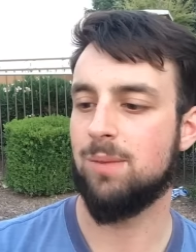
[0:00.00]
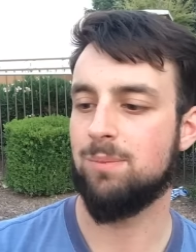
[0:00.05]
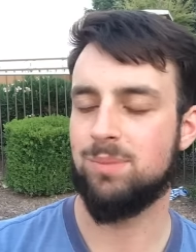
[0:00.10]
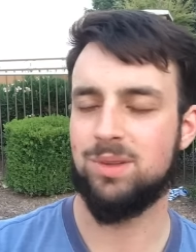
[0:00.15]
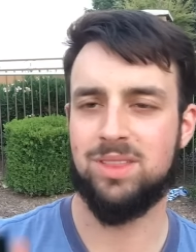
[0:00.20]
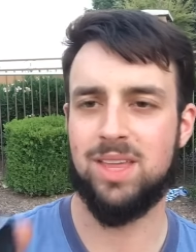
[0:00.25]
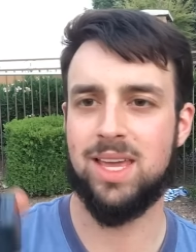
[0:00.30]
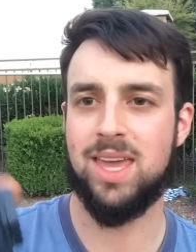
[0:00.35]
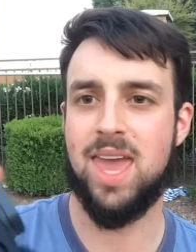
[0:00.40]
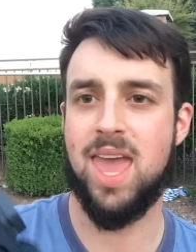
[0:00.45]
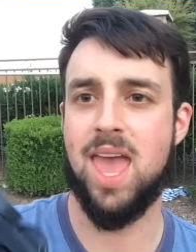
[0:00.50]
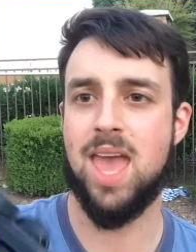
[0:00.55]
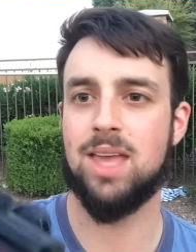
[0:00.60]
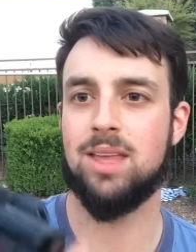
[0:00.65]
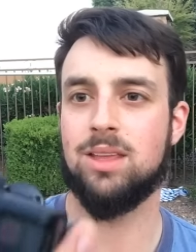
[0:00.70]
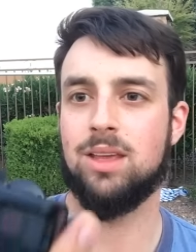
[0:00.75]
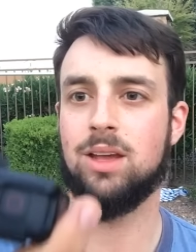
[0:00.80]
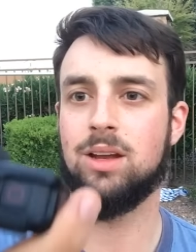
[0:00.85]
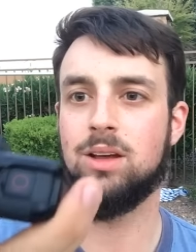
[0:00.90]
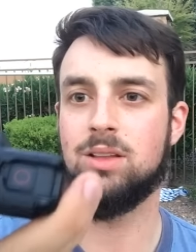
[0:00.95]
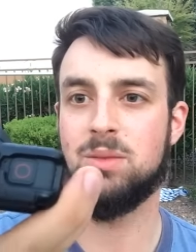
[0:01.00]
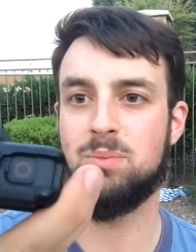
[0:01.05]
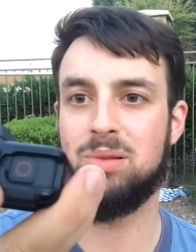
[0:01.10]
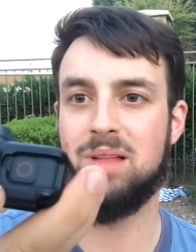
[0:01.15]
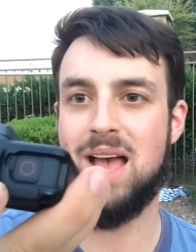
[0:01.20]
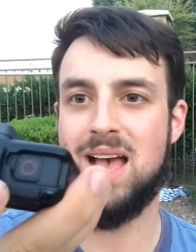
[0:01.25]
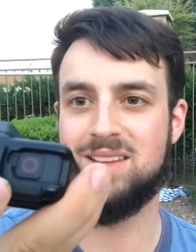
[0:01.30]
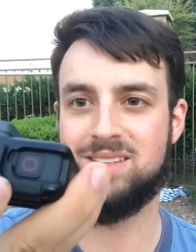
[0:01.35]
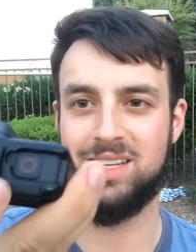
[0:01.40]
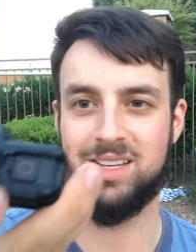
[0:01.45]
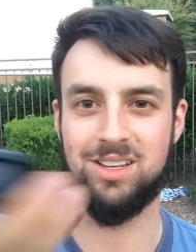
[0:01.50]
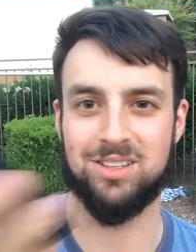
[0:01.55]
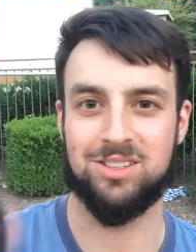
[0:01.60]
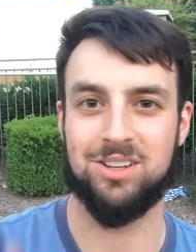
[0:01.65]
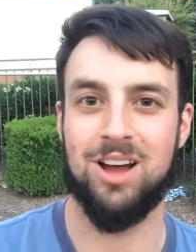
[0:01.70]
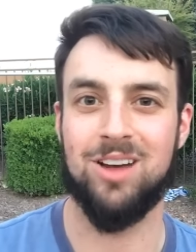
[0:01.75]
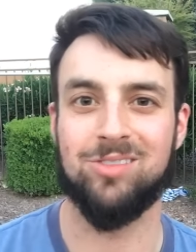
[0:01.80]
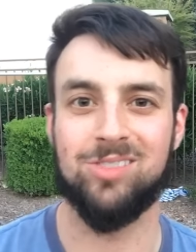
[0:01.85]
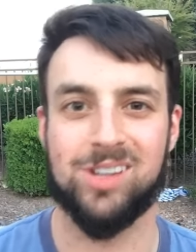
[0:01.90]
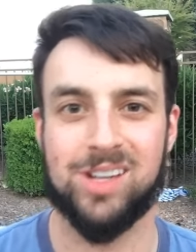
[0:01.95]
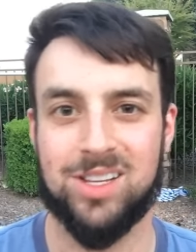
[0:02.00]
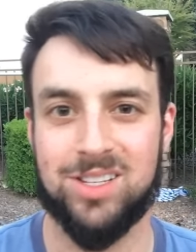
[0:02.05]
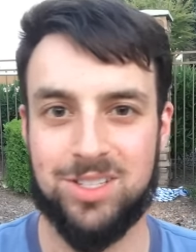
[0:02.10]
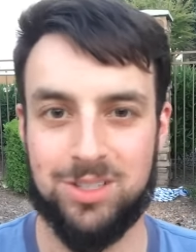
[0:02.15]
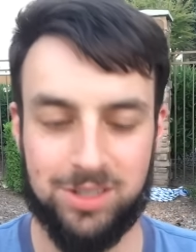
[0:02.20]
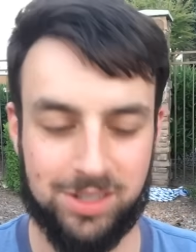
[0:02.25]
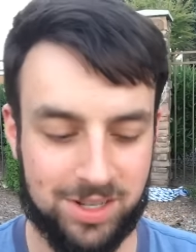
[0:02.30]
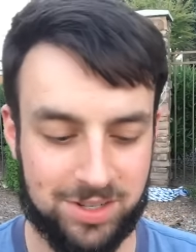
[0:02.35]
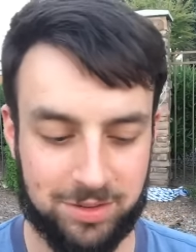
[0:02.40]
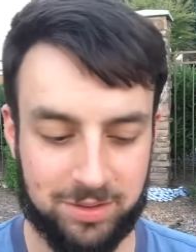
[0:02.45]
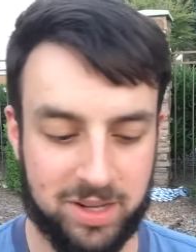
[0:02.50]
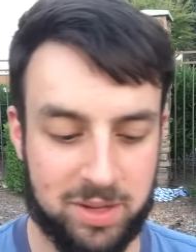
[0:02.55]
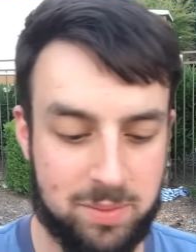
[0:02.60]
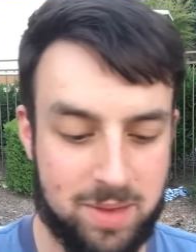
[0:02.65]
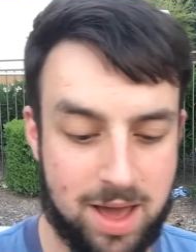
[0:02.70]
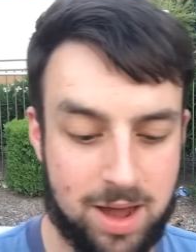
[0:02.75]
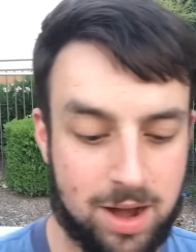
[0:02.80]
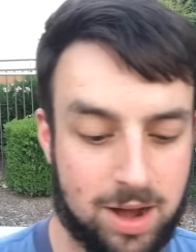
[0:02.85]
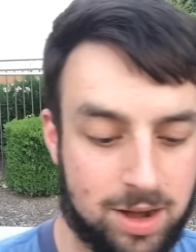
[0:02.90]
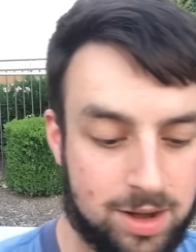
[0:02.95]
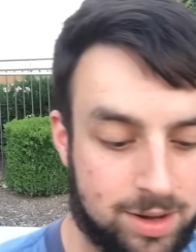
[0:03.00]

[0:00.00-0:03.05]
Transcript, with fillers: but they can't, you know, the plastic is covering it, so it doesn't really matter.